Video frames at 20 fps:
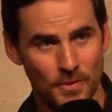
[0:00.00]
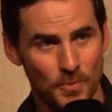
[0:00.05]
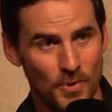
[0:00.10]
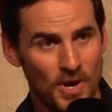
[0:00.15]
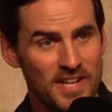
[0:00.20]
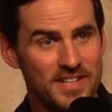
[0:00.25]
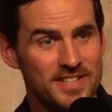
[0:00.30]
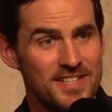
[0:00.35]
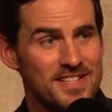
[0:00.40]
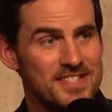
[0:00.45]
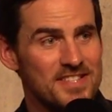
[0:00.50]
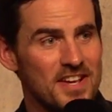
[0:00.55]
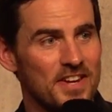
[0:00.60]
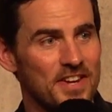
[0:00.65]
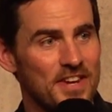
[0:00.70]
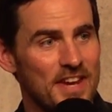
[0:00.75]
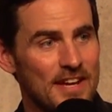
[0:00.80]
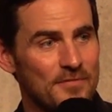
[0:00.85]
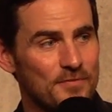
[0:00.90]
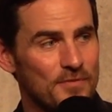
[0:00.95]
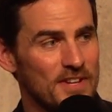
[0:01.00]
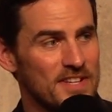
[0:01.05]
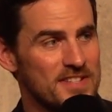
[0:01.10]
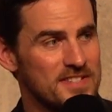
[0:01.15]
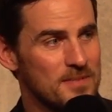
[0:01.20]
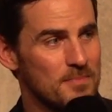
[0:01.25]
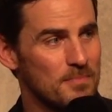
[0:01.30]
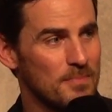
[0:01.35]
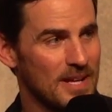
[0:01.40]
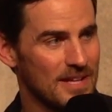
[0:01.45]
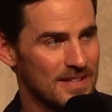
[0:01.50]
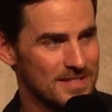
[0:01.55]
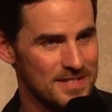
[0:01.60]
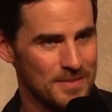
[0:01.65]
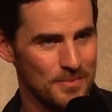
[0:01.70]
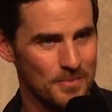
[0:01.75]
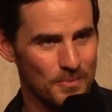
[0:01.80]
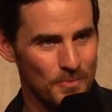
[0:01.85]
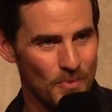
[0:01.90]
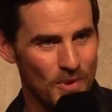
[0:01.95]
The Right is on Netflix in
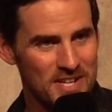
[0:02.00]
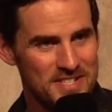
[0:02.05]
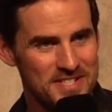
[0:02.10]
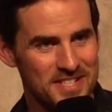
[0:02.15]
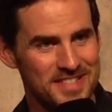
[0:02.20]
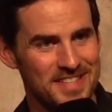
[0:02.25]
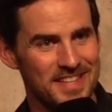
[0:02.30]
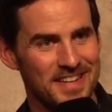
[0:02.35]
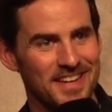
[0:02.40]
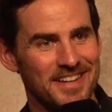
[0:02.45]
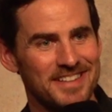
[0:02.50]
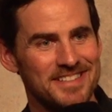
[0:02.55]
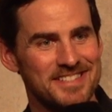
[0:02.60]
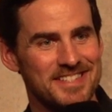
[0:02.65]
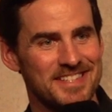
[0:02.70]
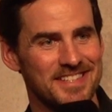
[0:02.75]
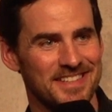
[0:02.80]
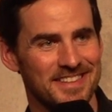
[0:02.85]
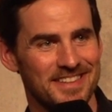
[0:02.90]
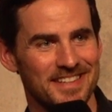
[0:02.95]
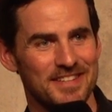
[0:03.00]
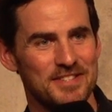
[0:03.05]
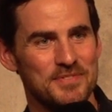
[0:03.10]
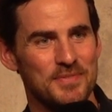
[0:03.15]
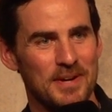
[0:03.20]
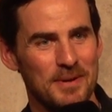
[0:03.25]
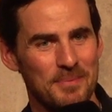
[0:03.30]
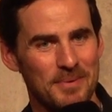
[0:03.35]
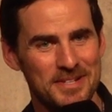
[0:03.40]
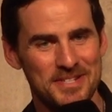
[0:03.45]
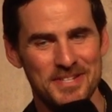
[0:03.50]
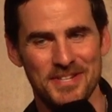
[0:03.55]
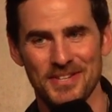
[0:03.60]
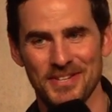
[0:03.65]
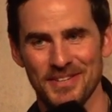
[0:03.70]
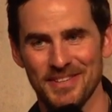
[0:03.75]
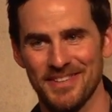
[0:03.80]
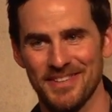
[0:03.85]
Belgium. Watch it tonight. Thanks very much.